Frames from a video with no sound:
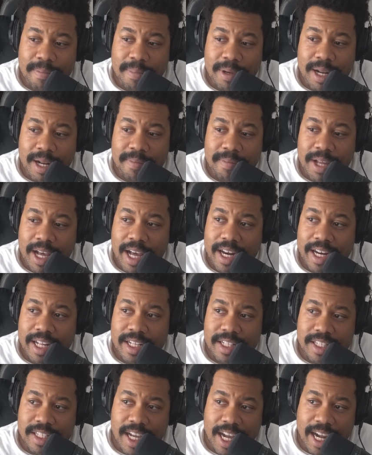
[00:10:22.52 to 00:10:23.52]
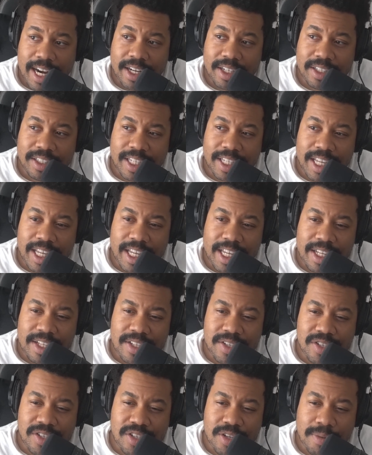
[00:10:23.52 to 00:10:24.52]
but I'm not entirely
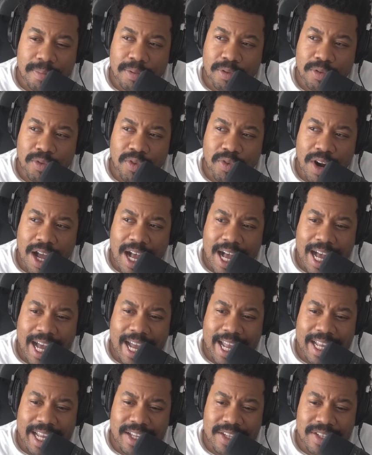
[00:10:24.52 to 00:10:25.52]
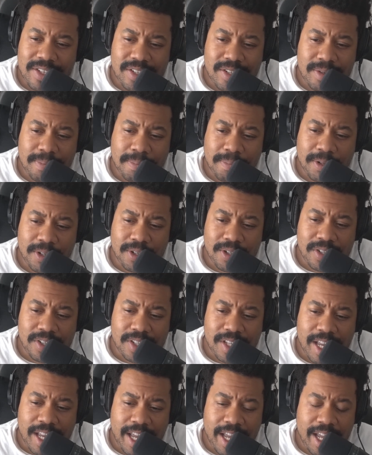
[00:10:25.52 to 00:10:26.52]
surprised, per
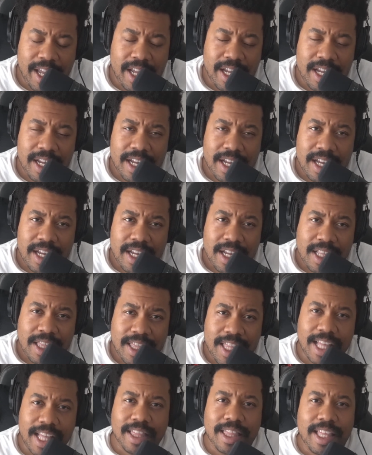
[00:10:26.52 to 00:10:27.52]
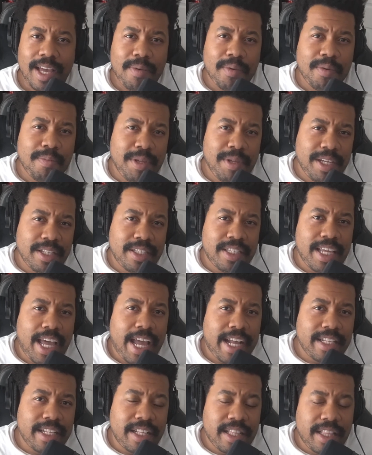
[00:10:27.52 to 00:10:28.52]
se, that would be a
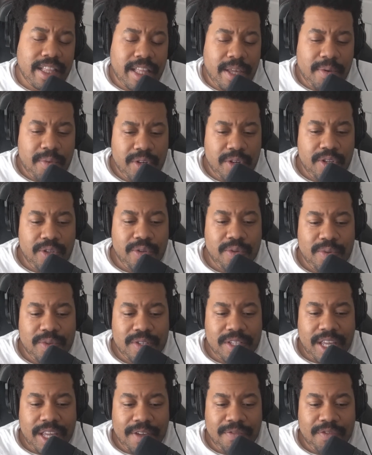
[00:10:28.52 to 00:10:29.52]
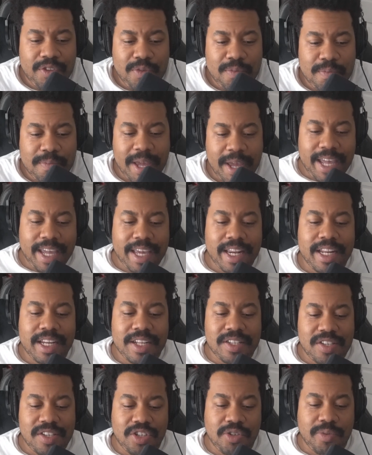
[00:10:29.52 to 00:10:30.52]
tactic that they would use. If you make it in
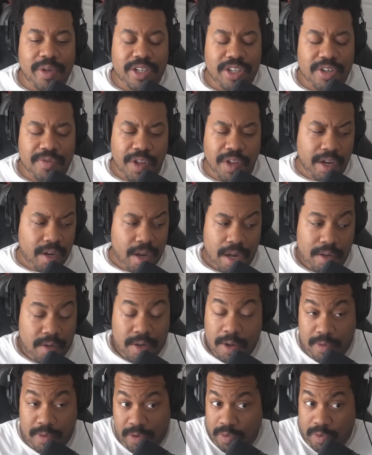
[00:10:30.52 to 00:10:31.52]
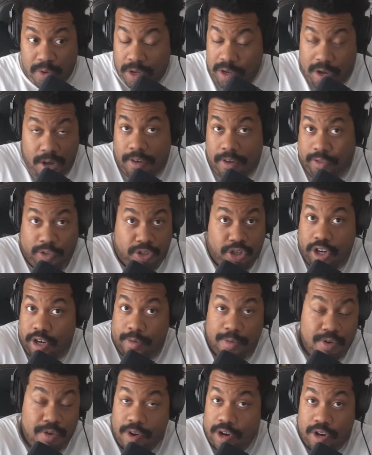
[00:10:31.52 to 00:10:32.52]
a situation of like, we offered
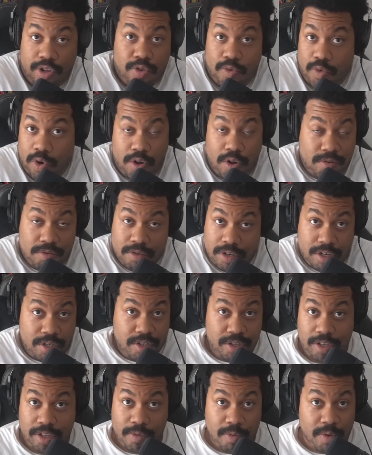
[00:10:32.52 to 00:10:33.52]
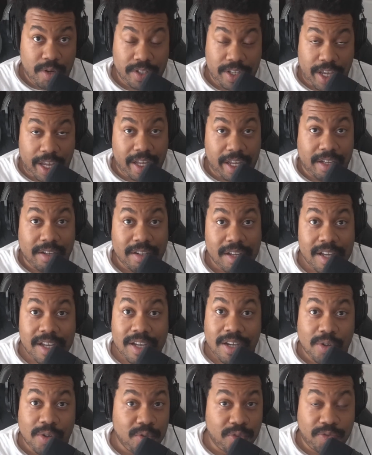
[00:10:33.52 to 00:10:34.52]
Jeremy Renner the role, and he just didn't want to take it.
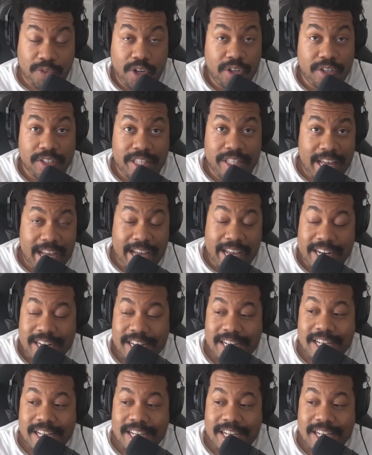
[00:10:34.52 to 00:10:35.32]
Whose fault is that?